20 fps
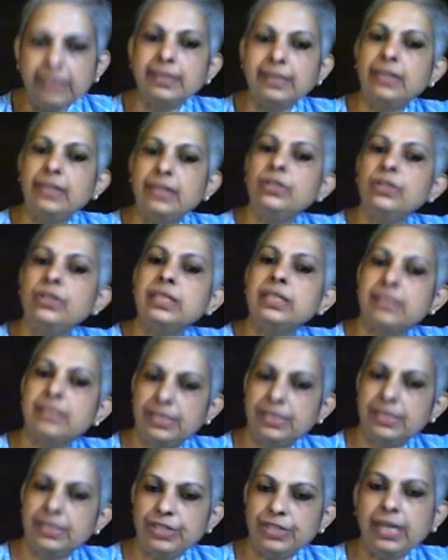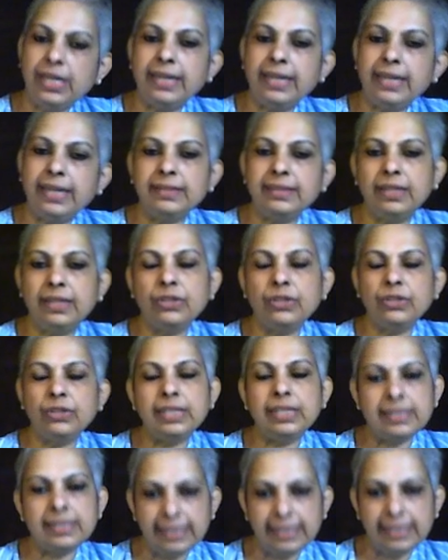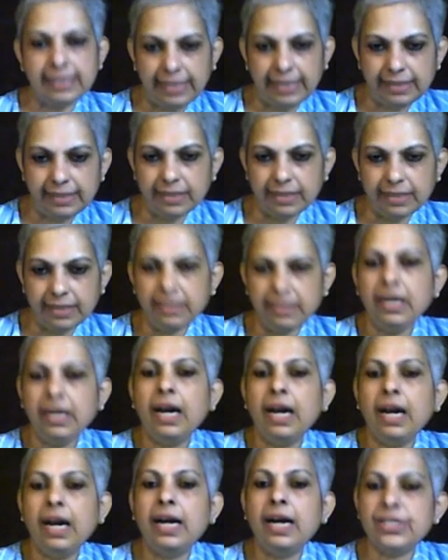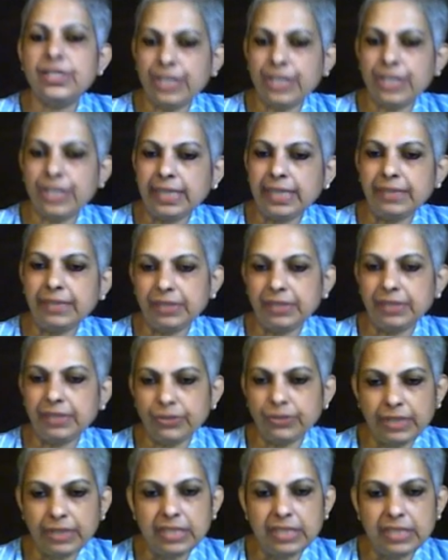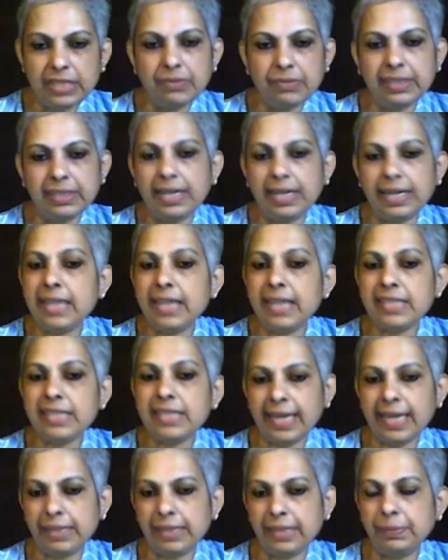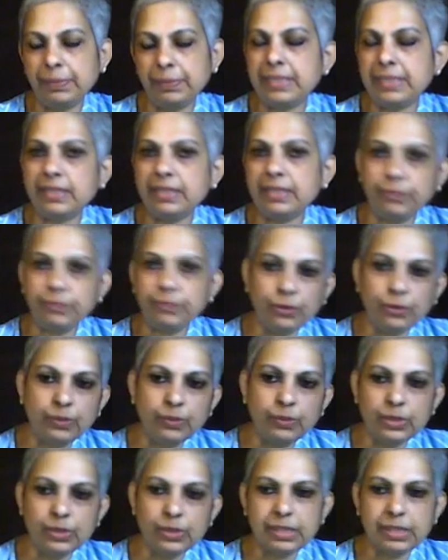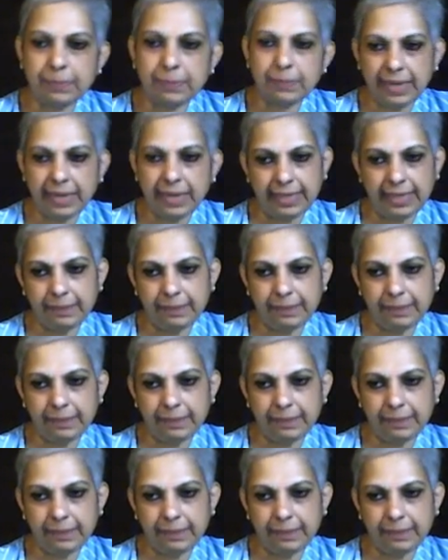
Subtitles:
Delonyx regia and Delonyx elata are shade giving trees with large canopies and fuel wood supply.